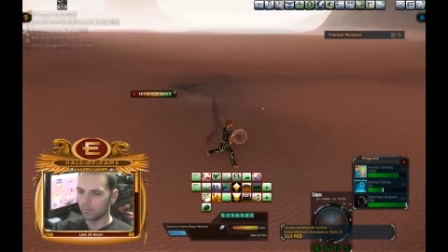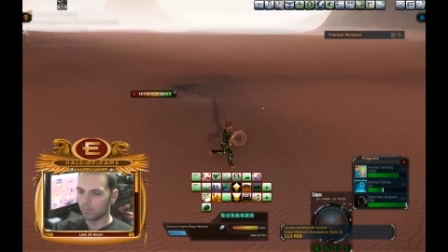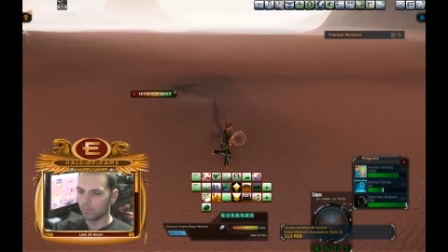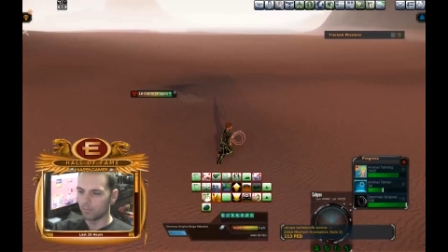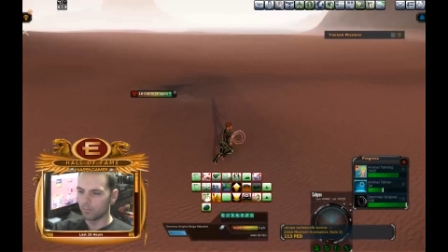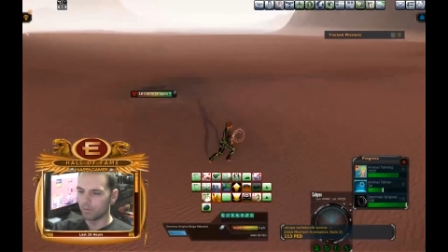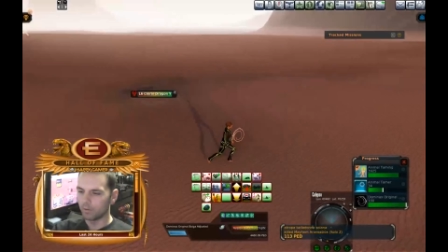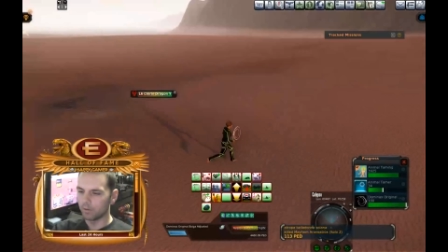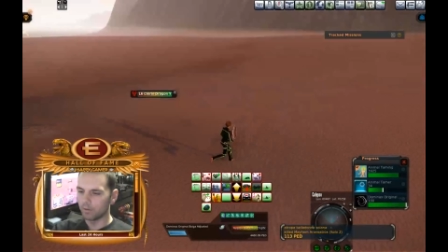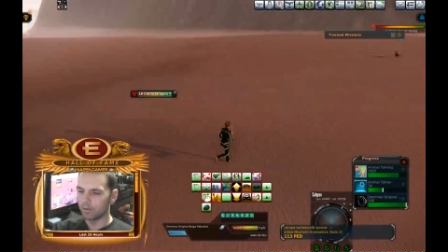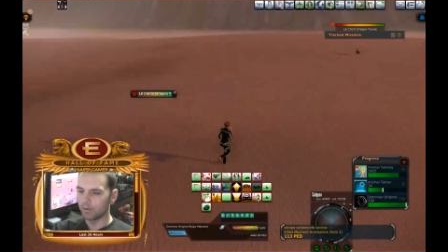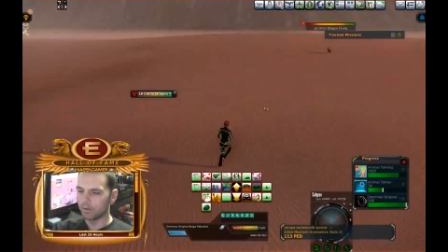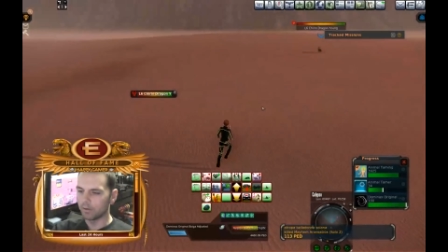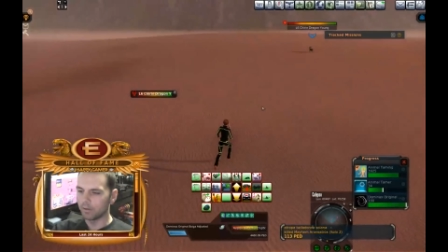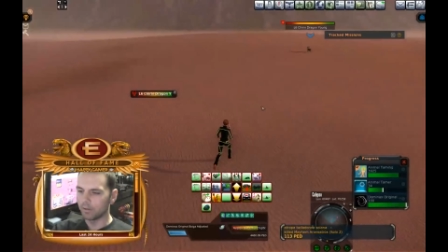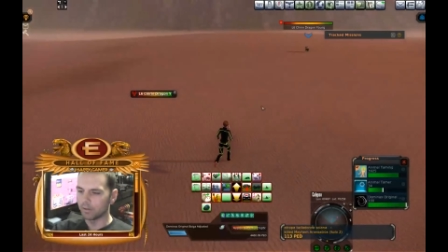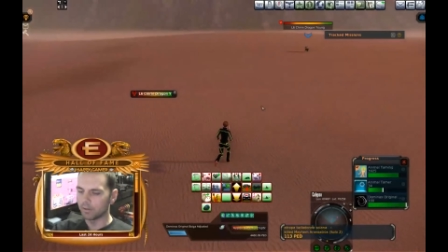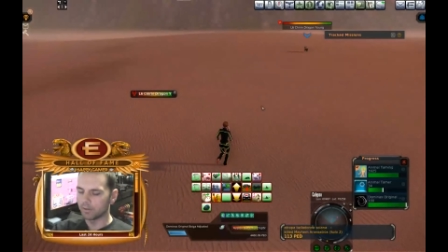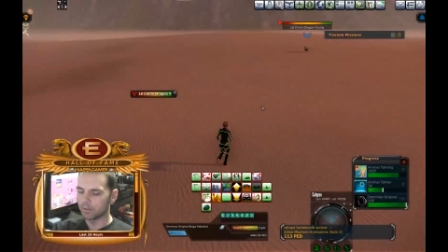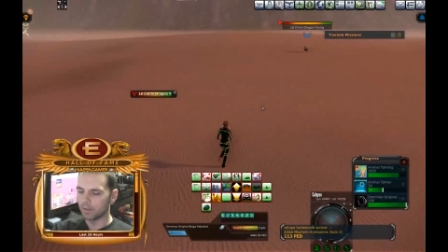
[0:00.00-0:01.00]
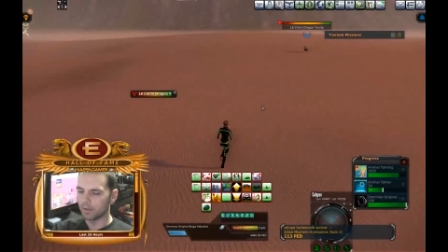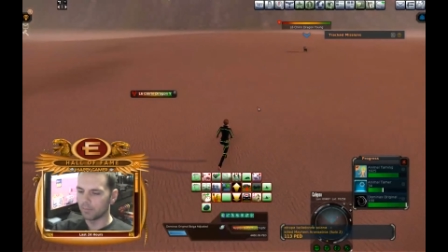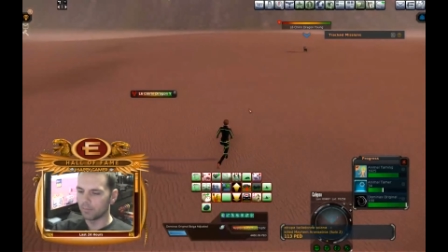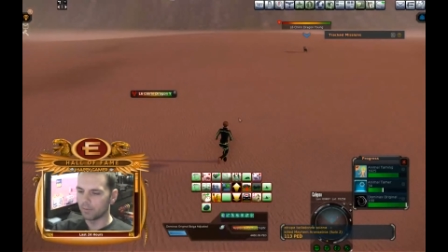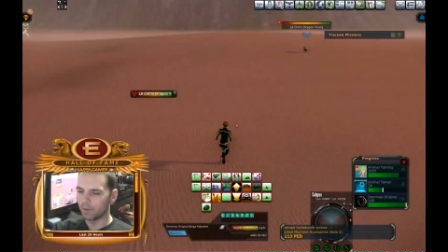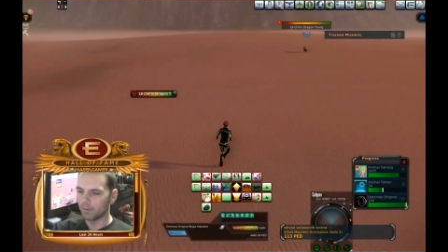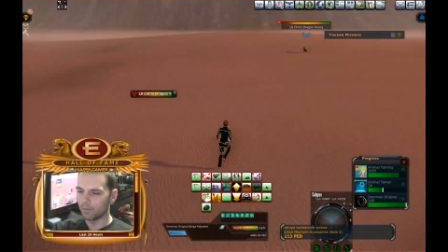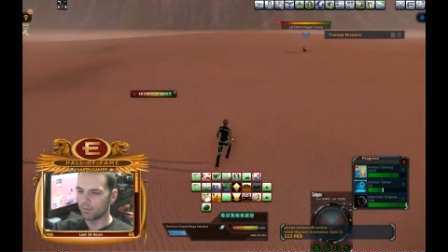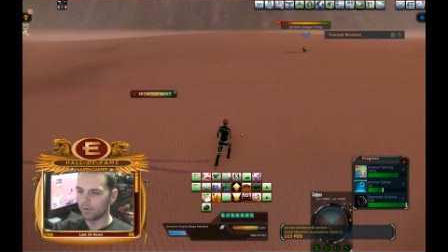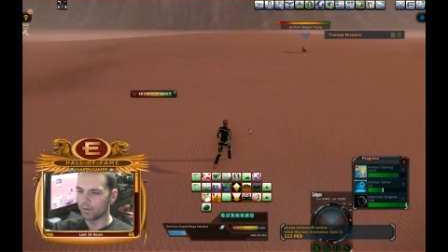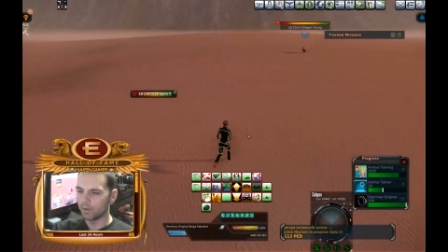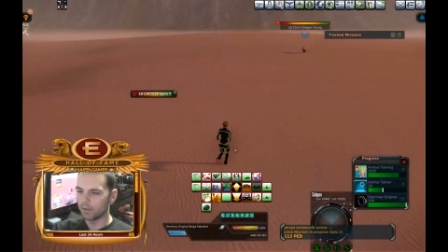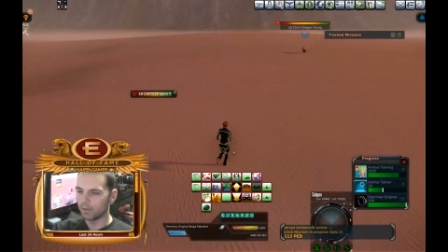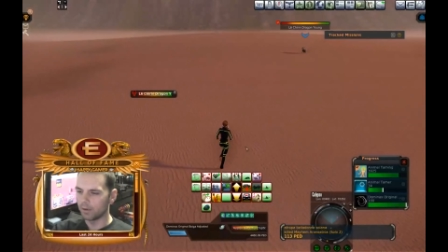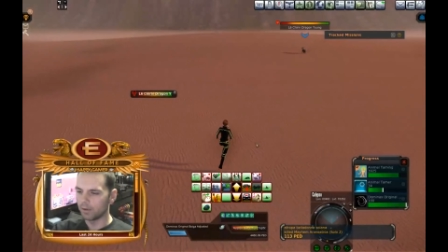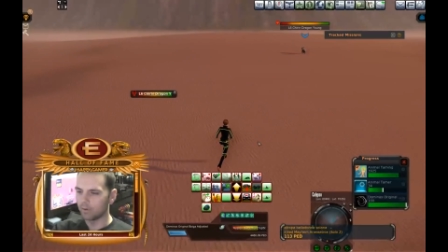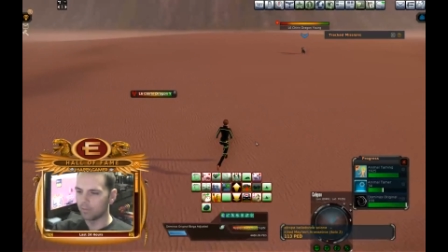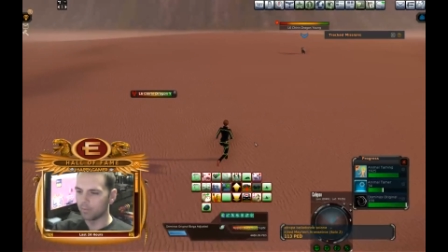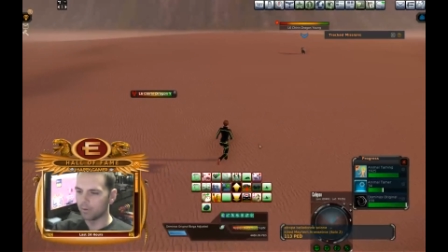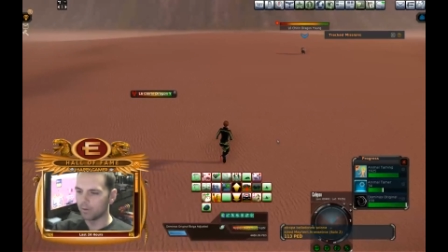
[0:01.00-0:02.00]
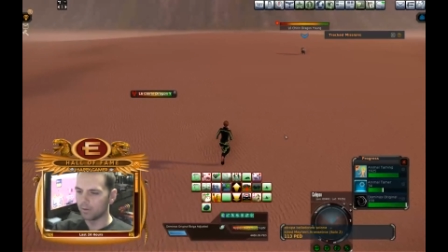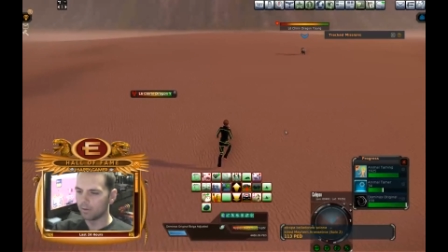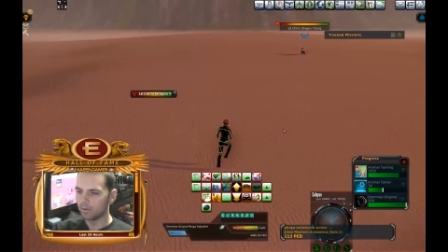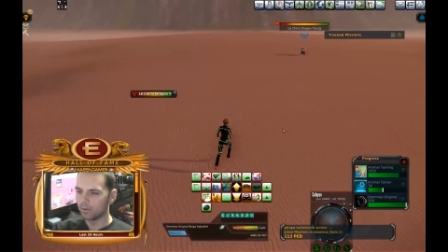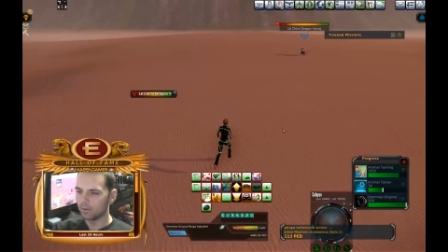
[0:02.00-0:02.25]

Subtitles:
One other thing is that I'm not wearing any armor.